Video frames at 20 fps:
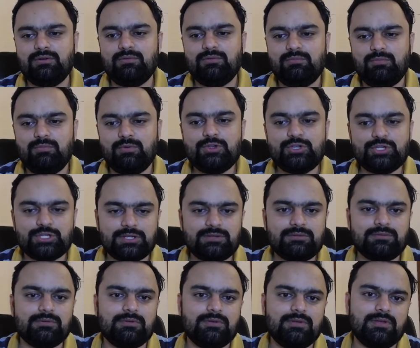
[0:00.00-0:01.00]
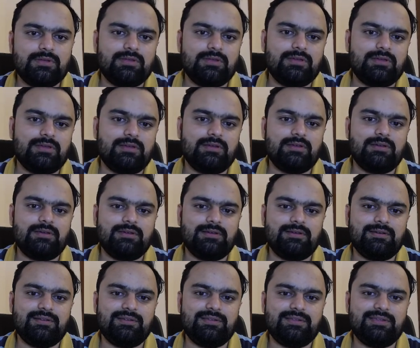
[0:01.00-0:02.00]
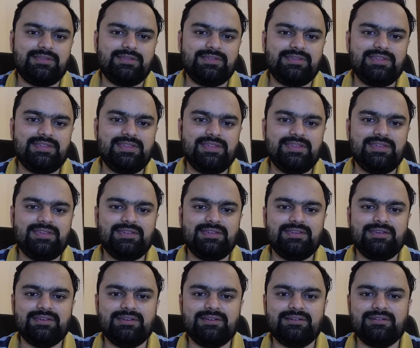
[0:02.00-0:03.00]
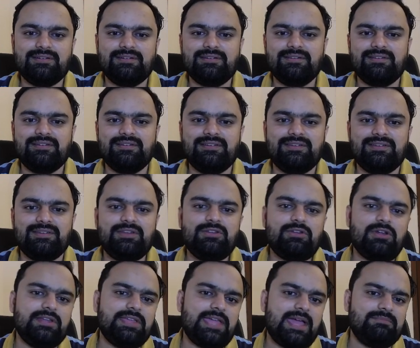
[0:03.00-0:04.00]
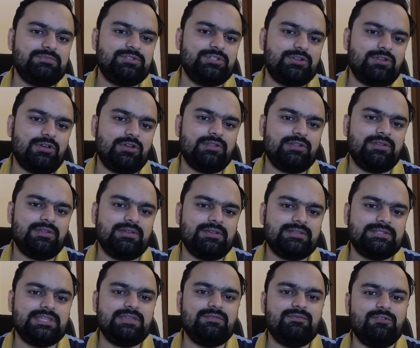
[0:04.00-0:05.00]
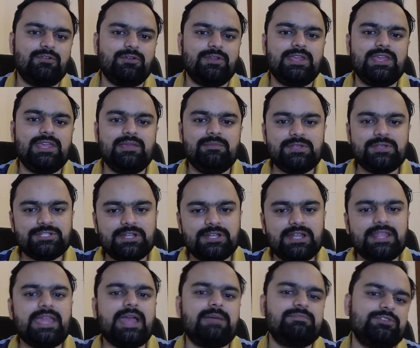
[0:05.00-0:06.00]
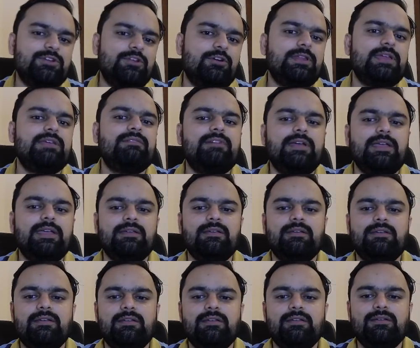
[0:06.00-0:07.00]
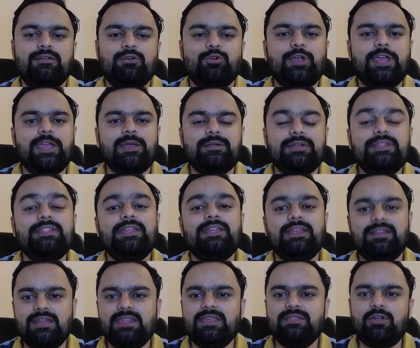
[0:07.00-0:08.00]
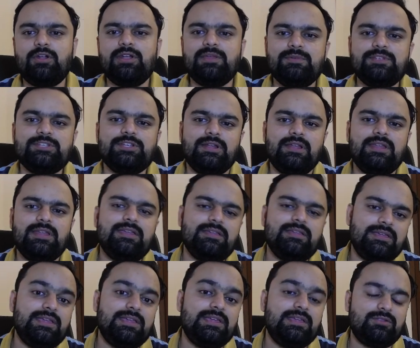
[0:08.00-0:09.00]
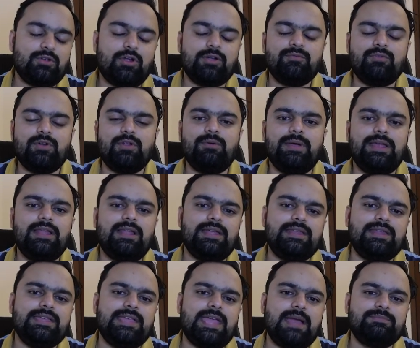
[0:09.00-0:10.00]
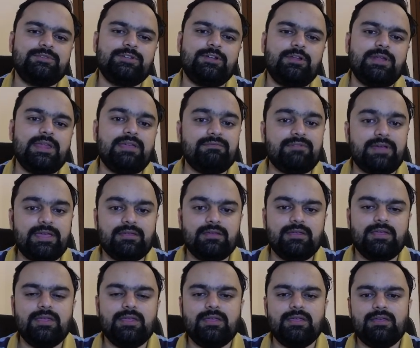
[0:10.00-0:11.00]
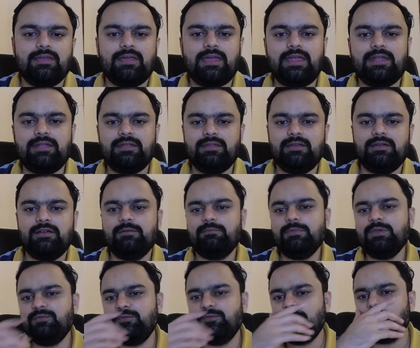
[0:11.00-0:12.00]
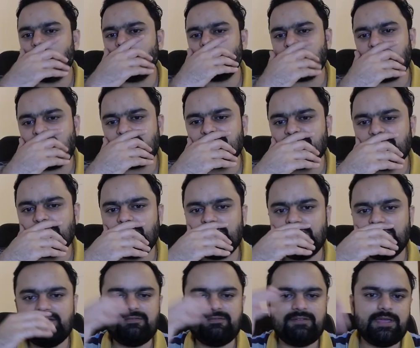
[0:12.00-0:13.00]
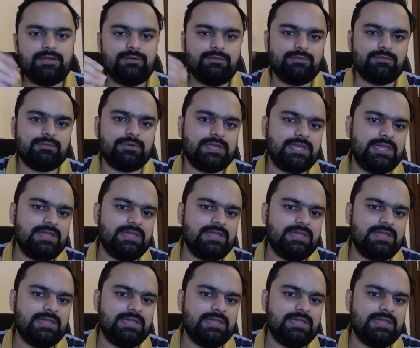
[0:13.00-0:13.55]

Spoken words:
position, he did not capture on c4, he immediately captured on a5. Okay, directly, not immediately, he thought for a while and he captured on a5. And before capturing on a5, he